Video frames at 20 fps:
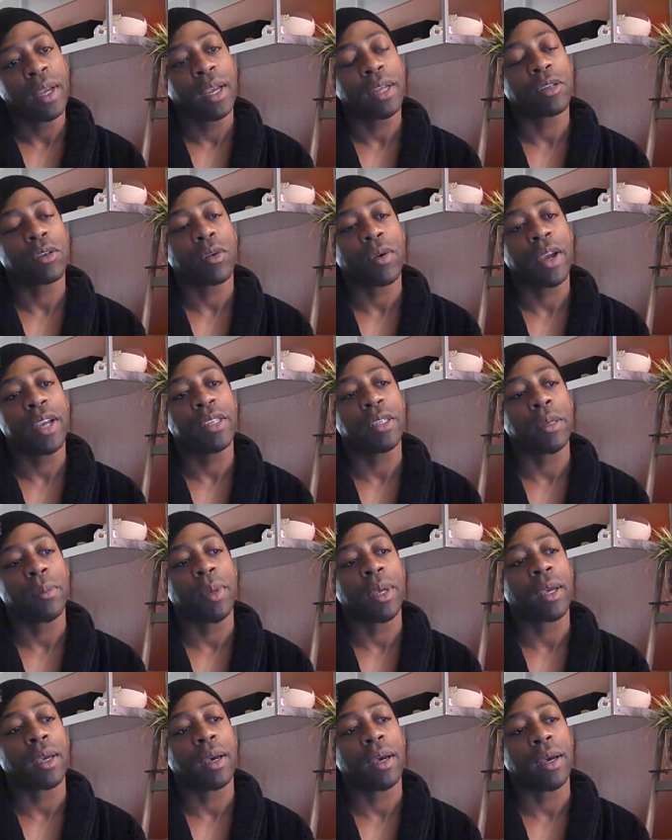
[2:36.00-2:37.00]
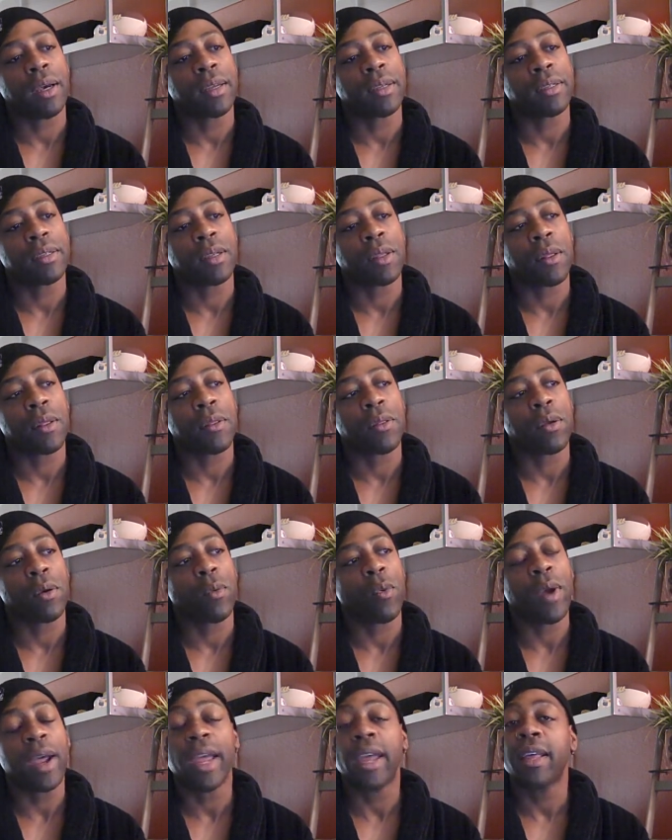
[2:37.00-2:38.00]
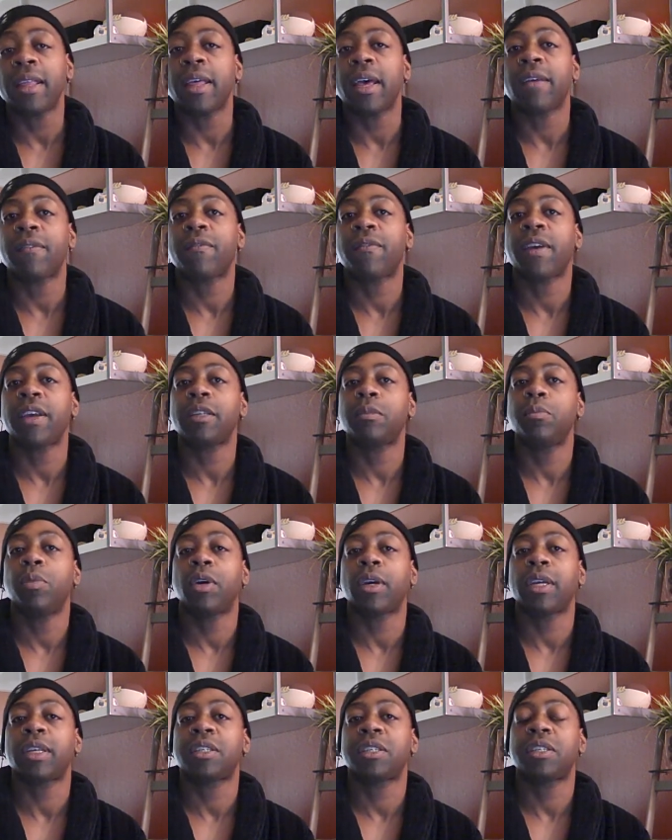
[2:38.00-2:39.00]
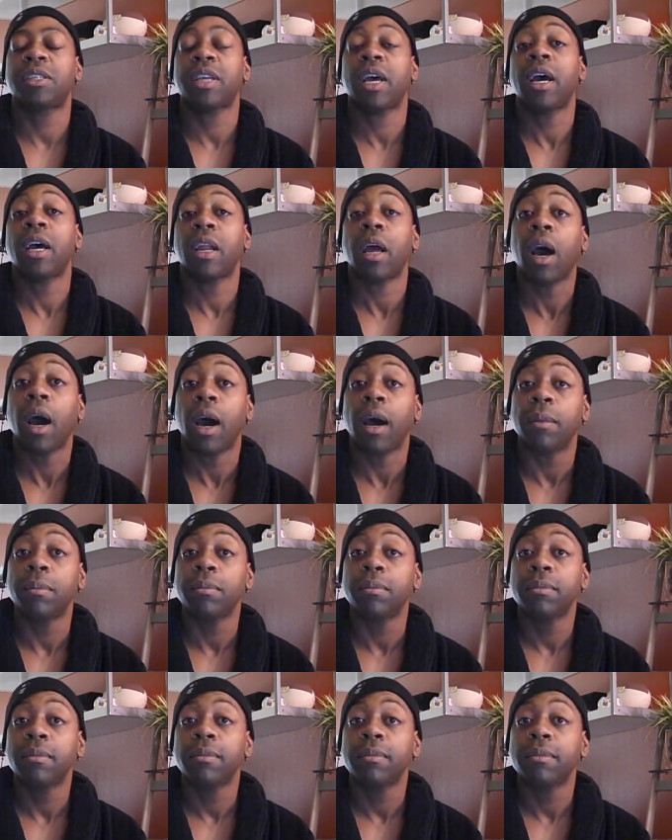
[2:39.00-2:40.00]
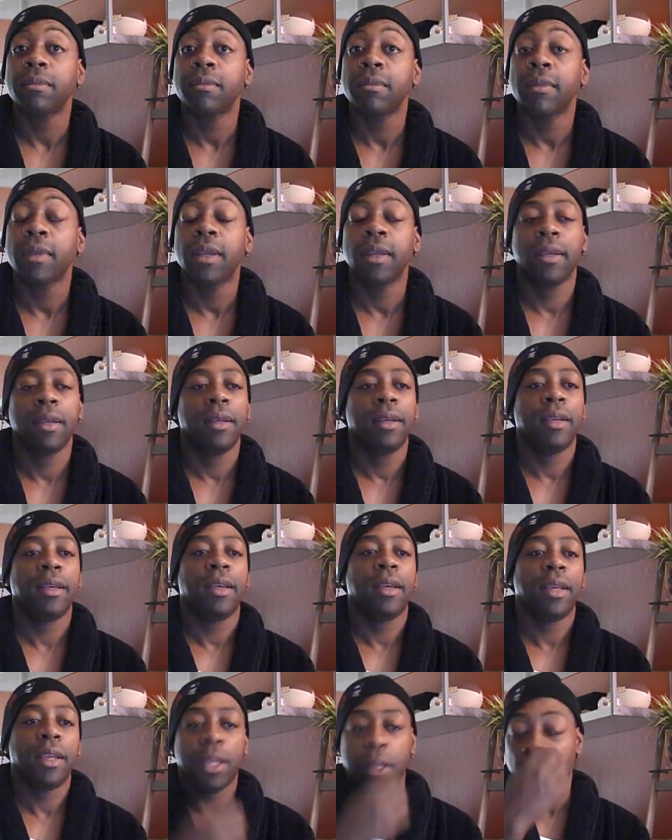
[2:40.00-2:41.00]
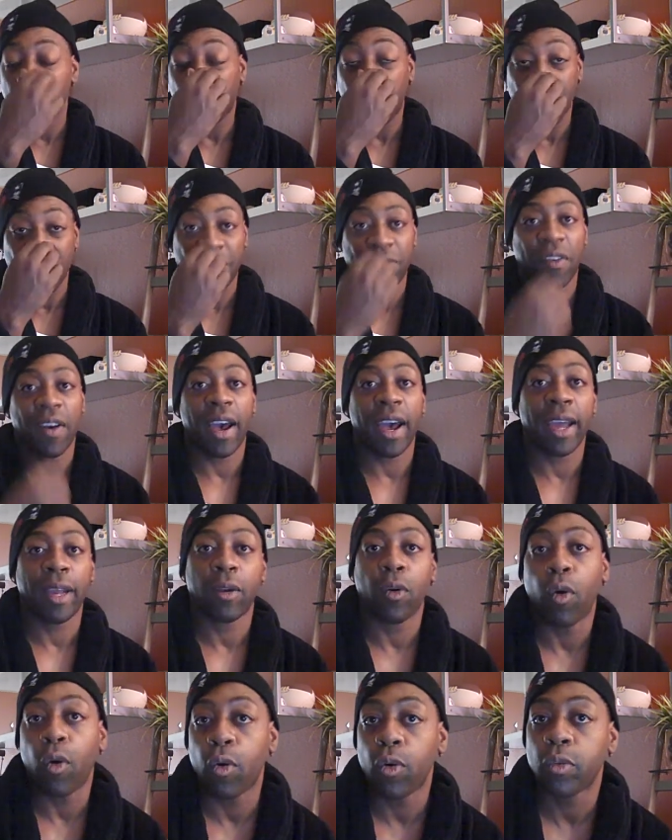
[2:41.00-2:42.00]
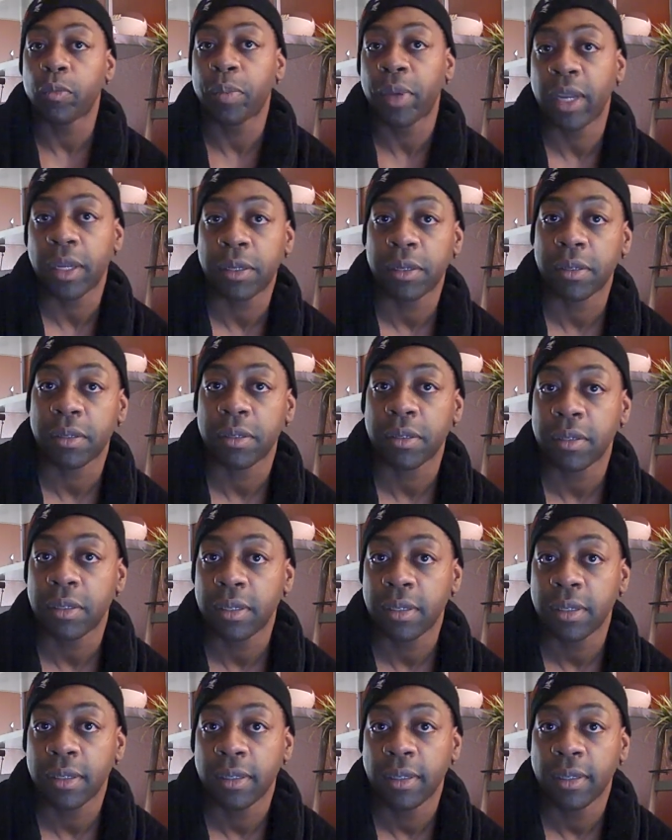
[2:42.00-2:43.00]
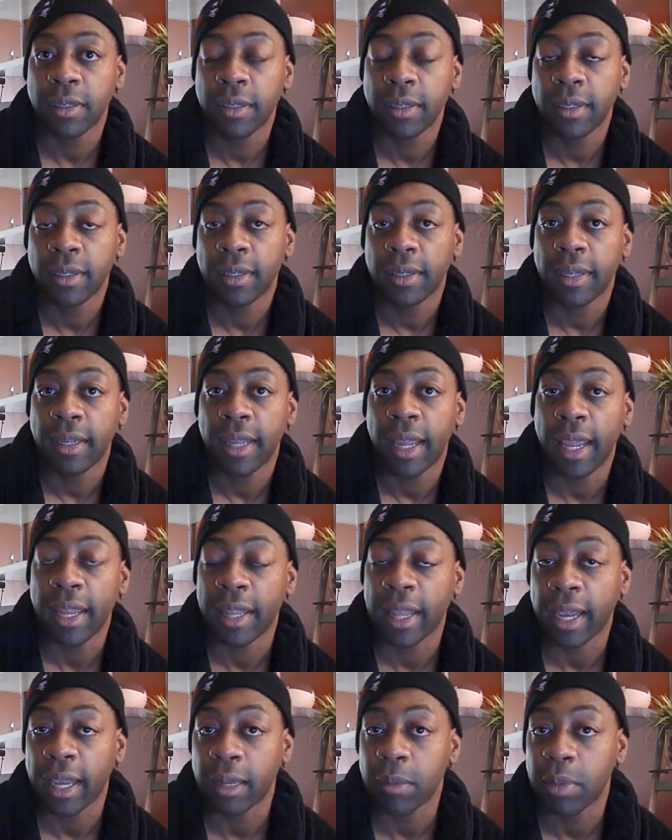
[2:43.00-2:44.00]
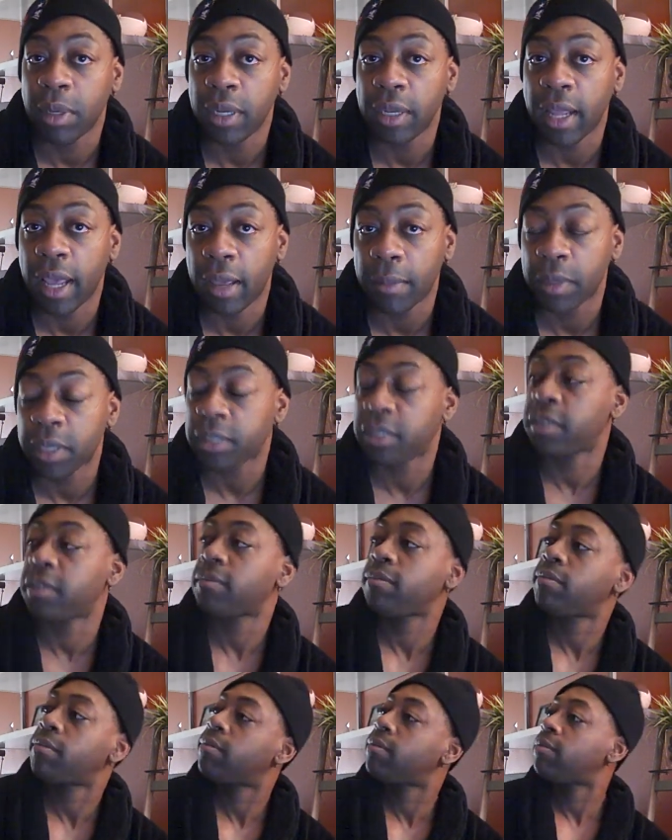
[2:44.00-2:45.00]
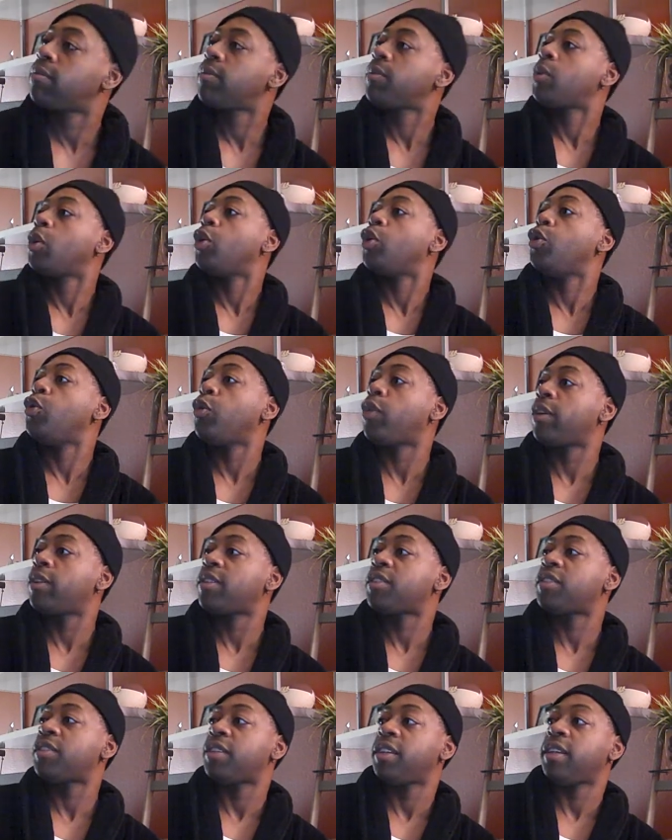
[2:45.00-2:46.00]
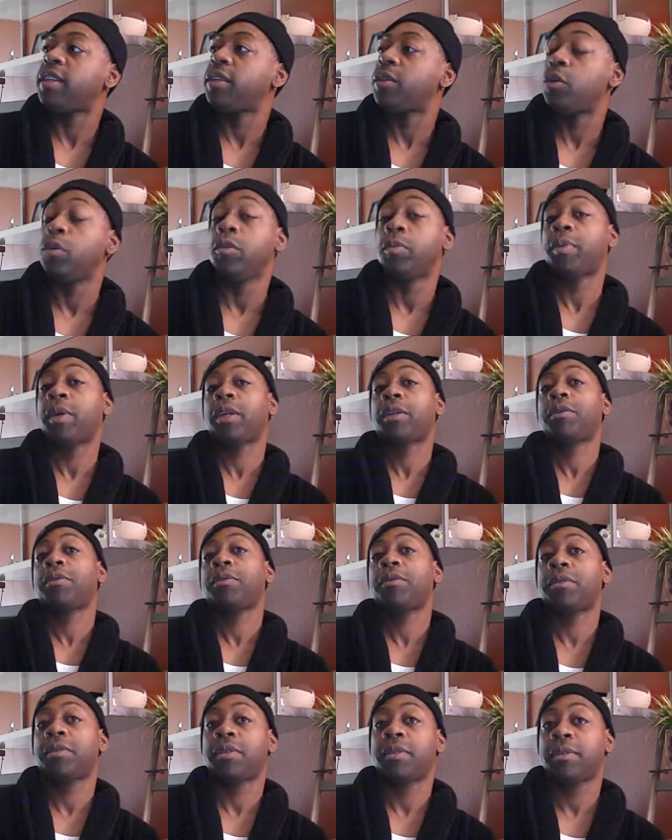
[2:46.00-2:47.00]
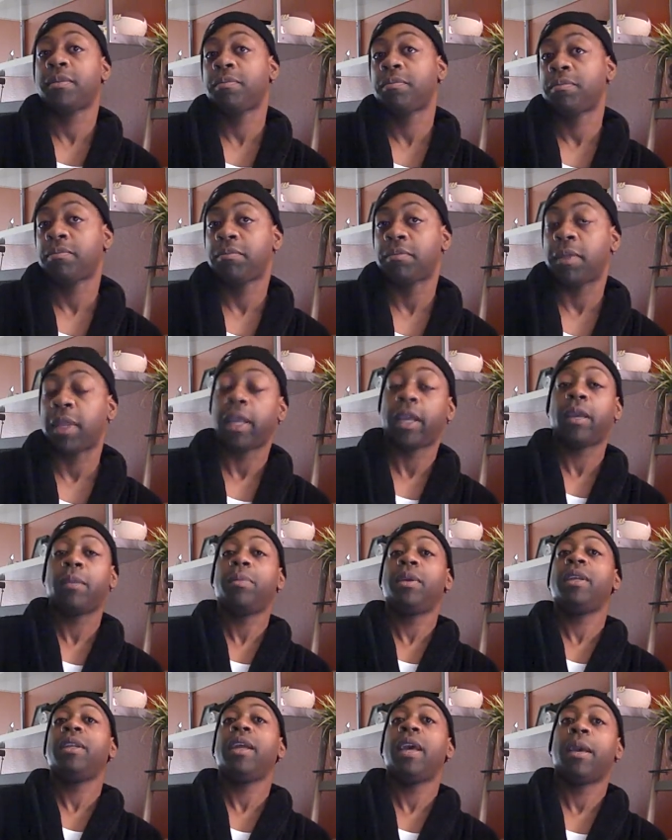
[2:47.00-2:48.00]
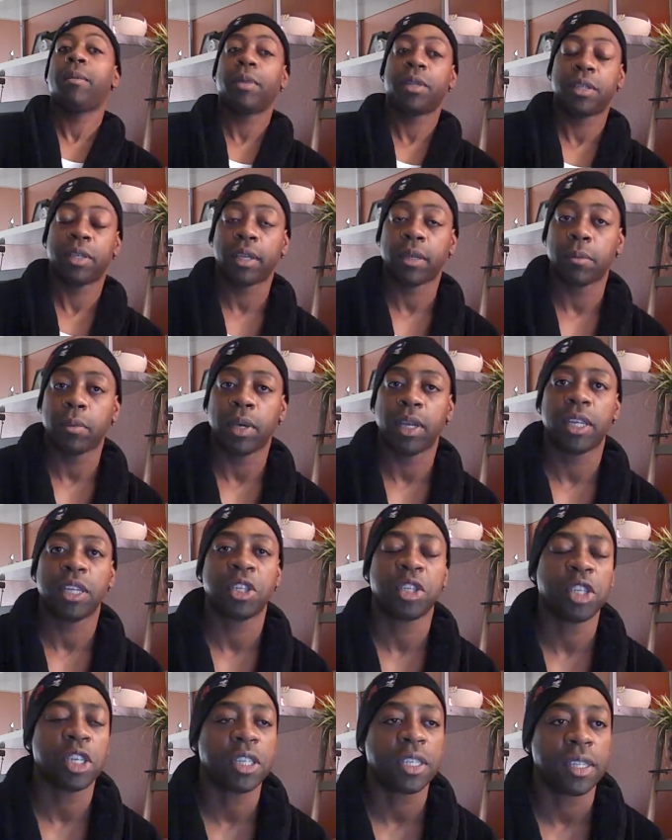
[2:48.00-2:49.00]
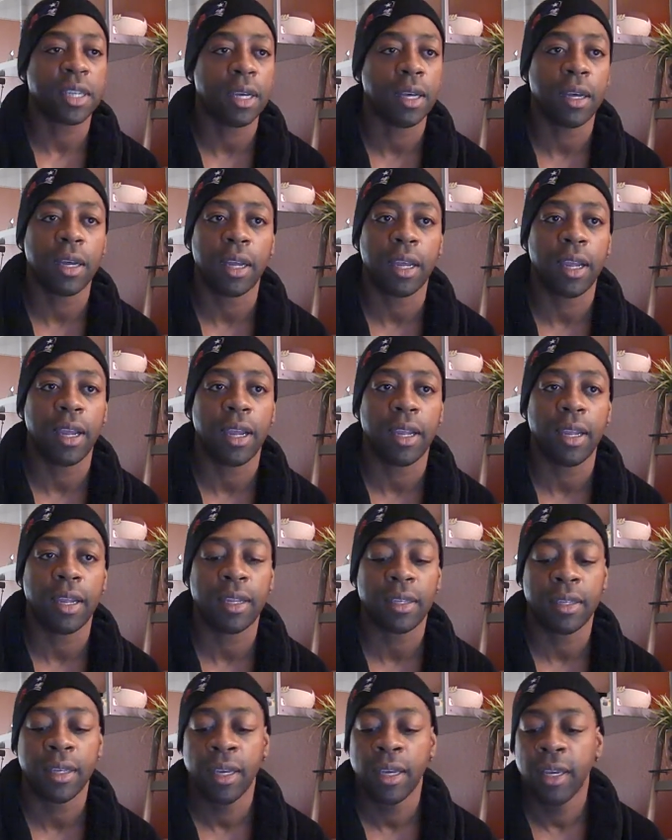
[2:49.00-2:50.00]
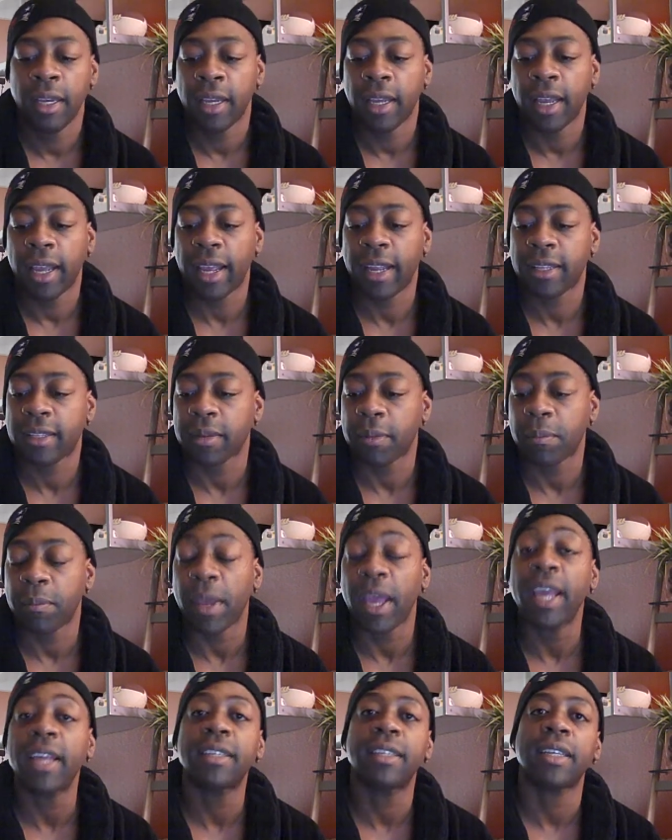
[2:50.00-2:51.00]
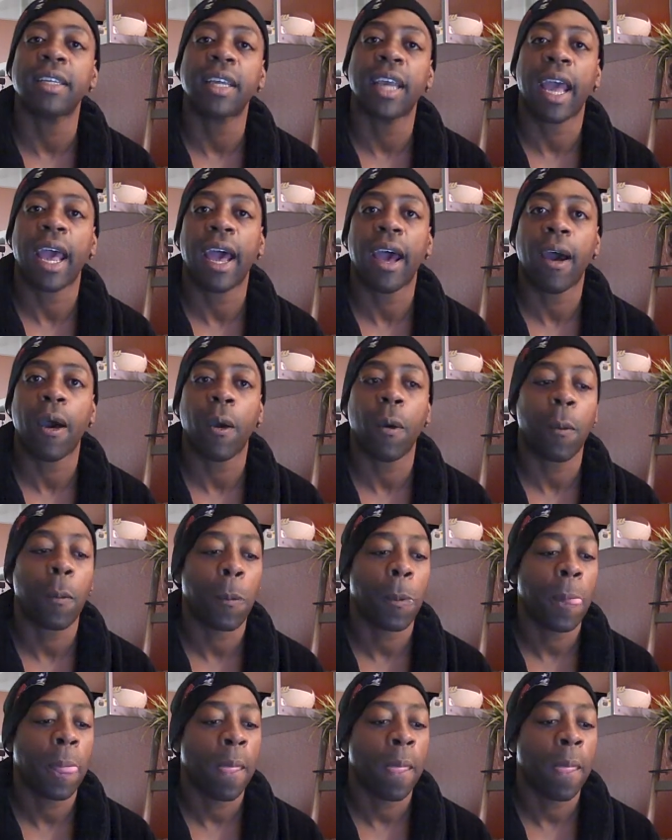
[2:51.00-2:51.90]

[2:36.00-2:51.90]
it's crazy because the way that Facebook is set up, you can find old pictures and they can be damaging. You can see new pictures and they can be damaging. But it's just a, a it, it it's amazing how